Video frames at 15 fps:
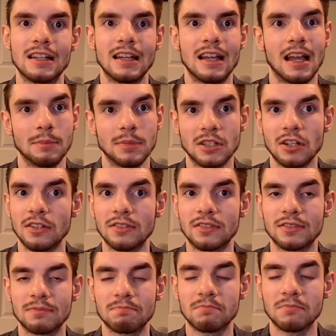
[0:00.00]
And
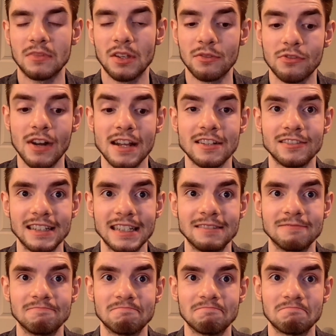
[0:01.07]
because, frankly,
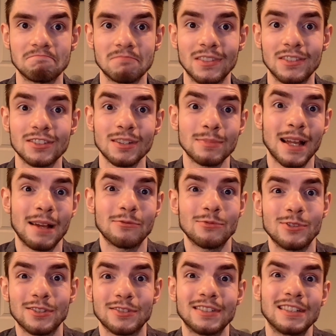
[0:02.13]
sometimes we
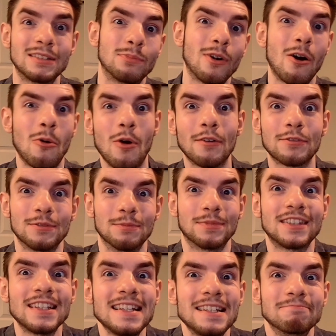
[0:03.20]
just need to blow off some
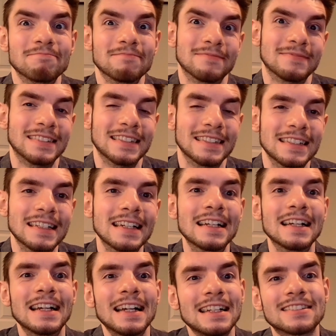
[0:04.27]
steam.
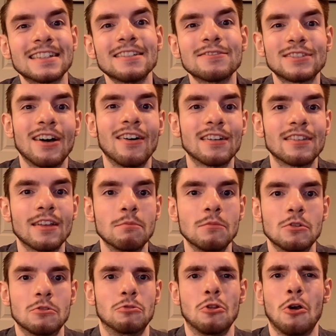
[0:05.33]
Instead of telling them,
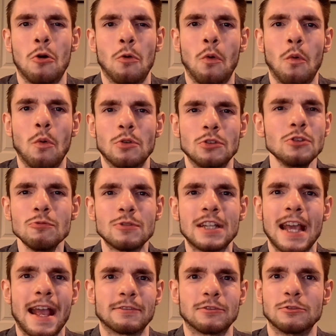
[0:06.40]
no, you
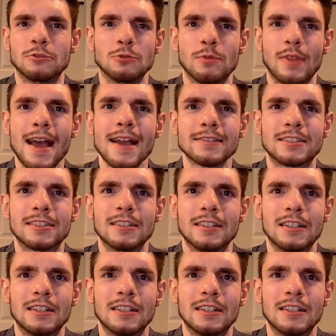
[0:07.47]
can't do that,